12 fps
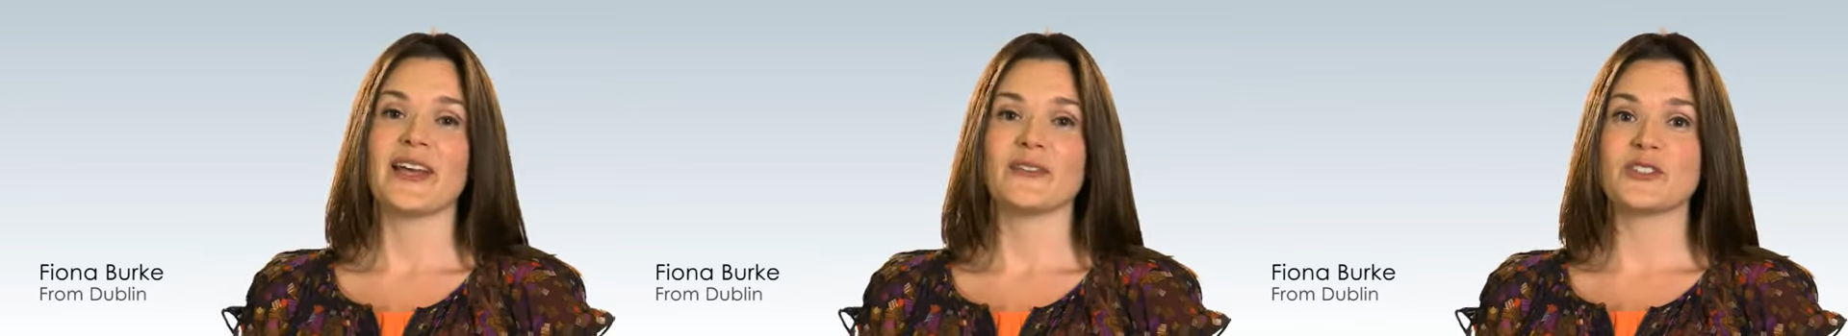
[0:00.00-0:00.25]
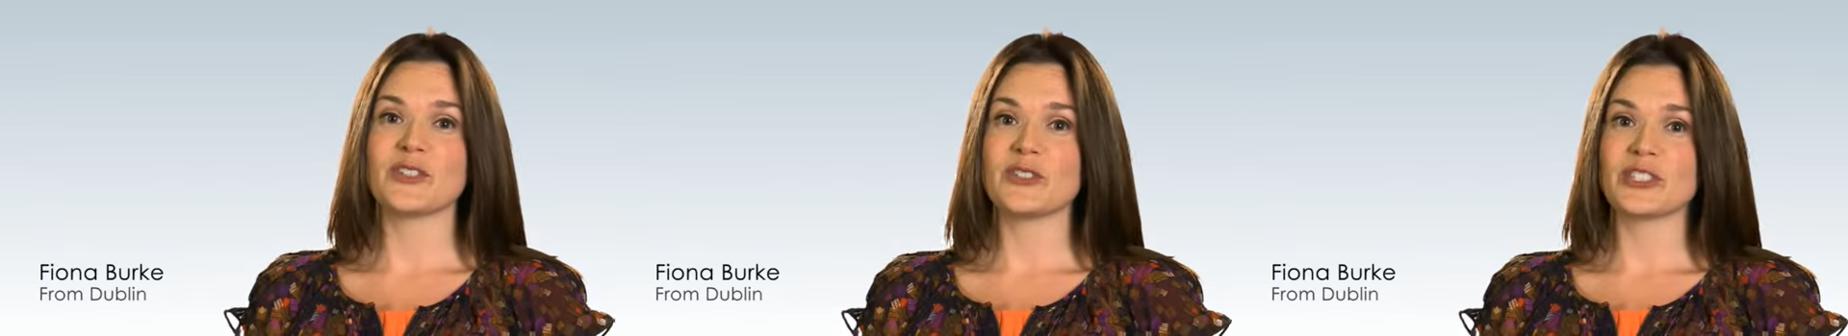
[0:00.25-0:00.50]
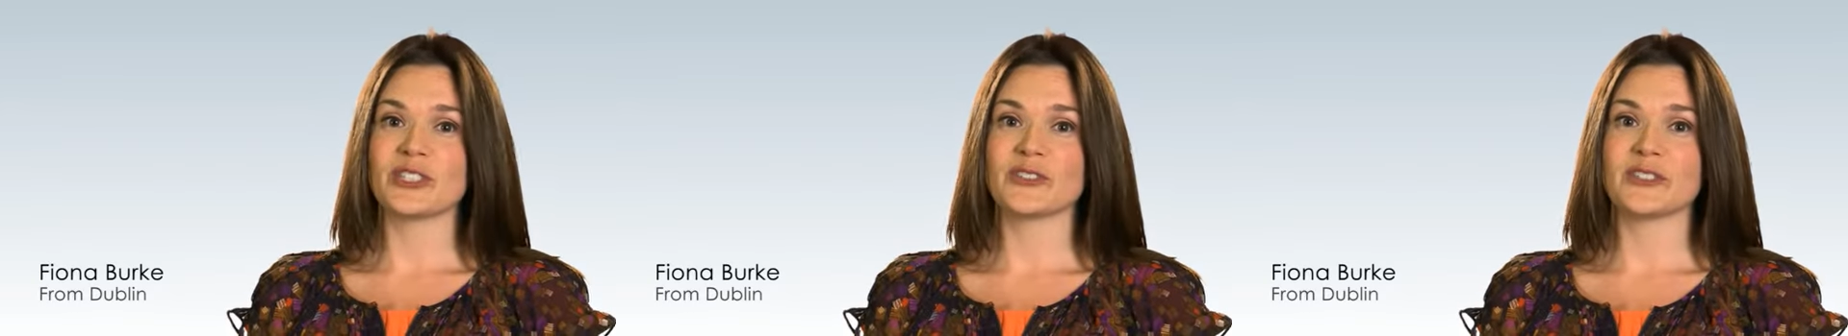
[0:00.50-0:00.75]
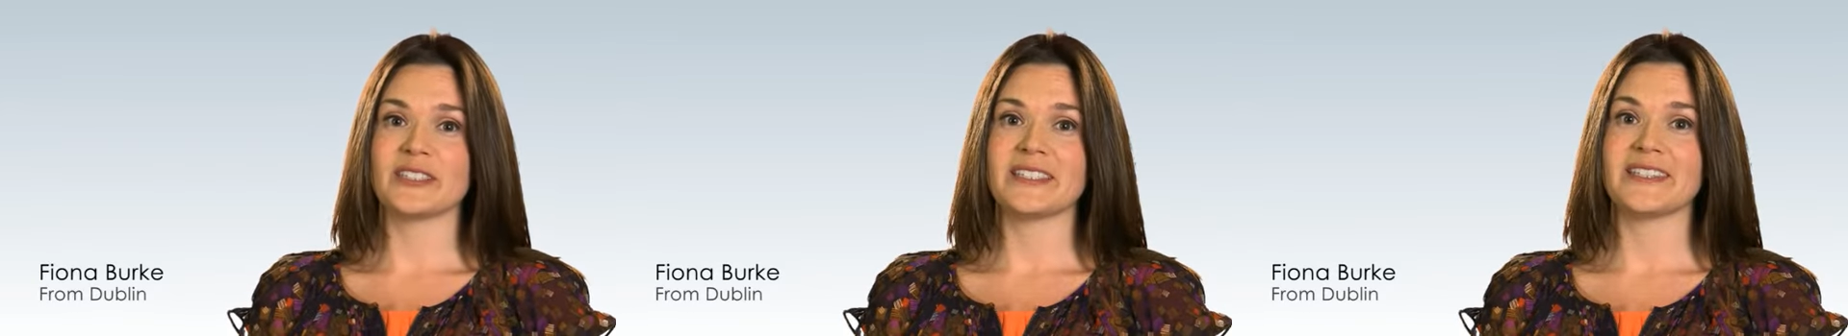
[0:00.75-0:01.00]
I have two
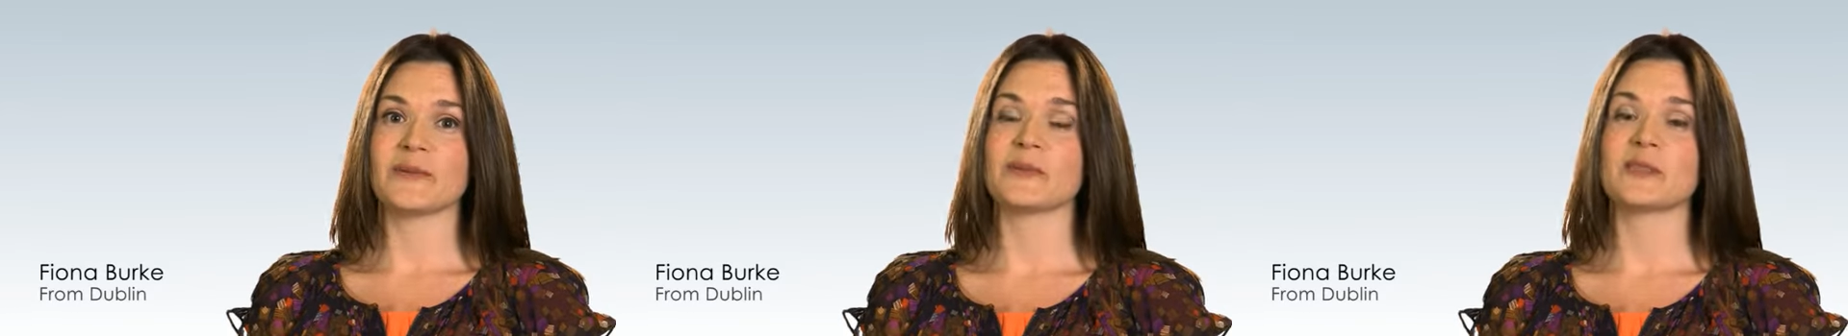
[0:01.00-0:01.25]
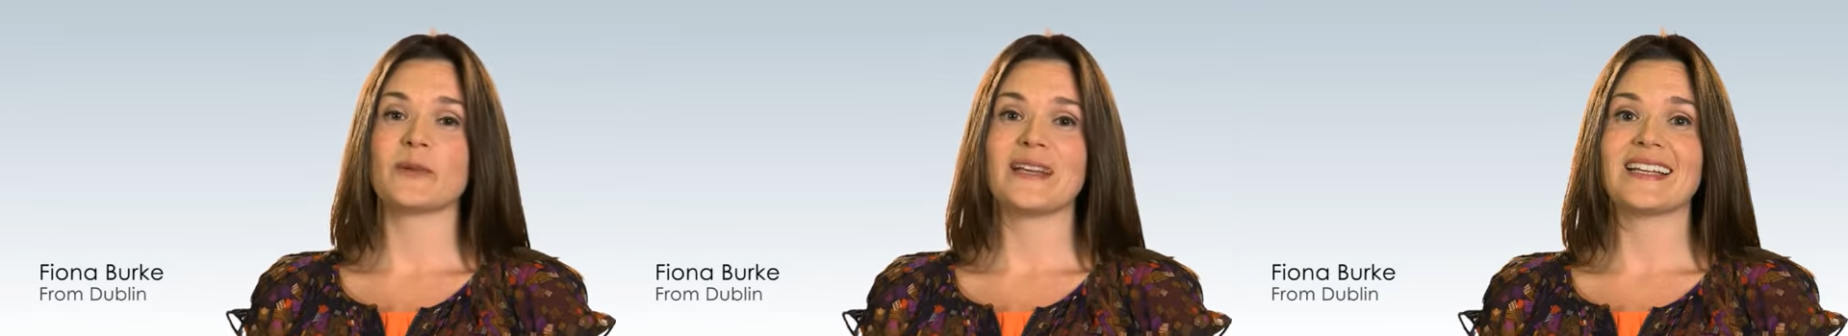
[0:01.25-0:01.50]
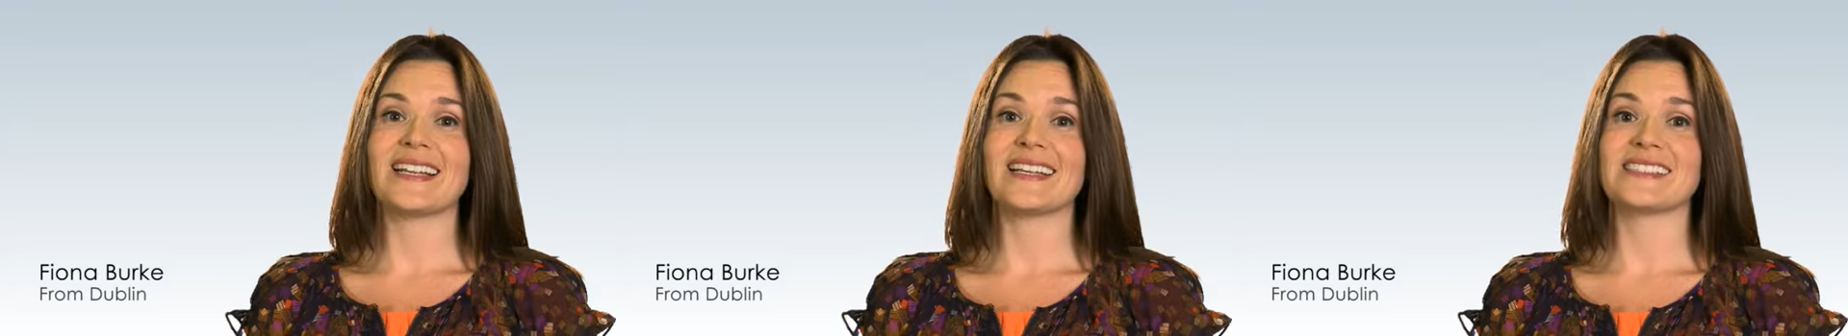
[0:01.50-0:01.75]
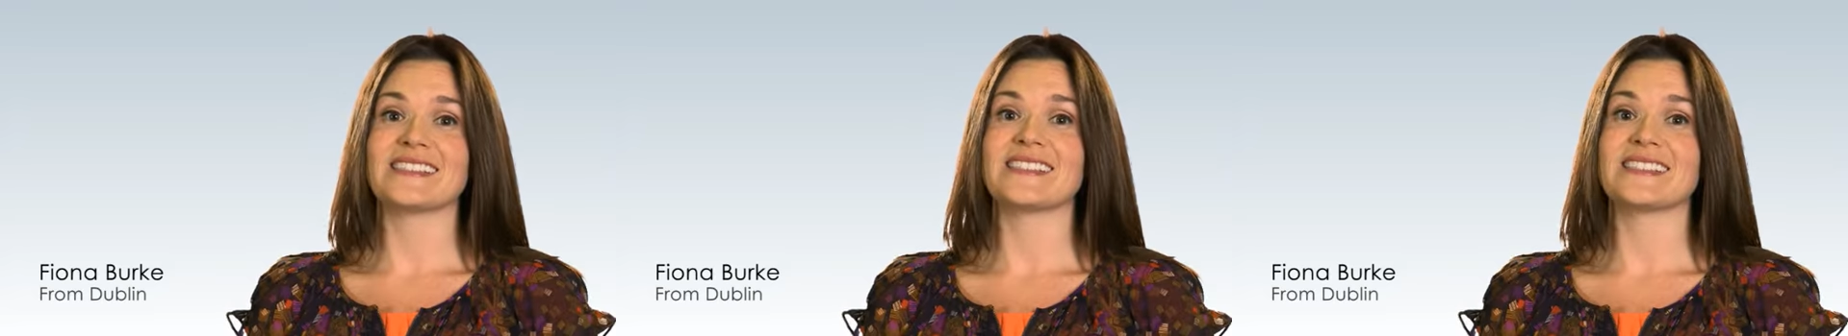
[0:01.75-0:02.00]
children, was wearing
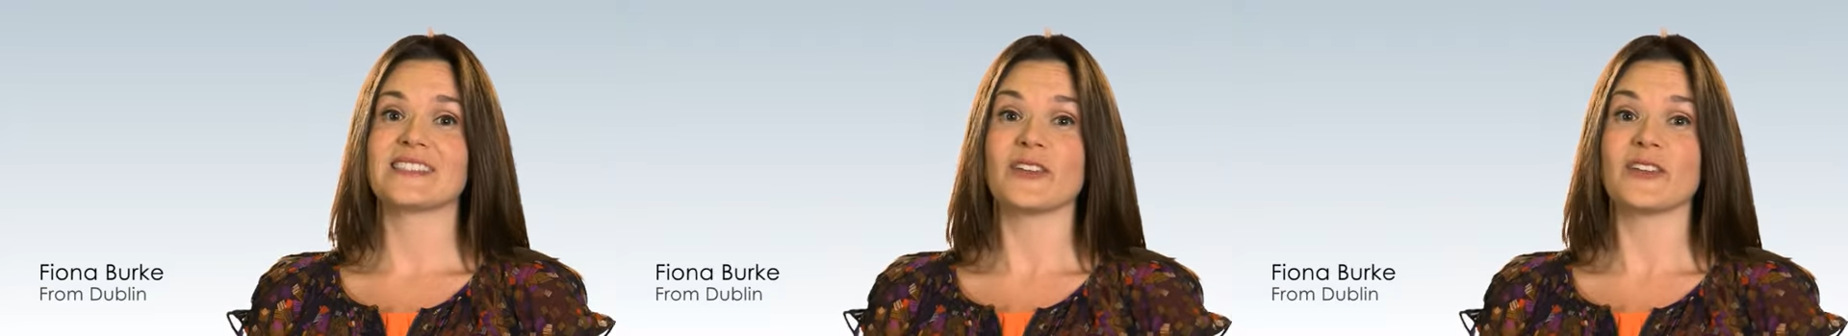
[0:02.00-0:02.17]
glasses,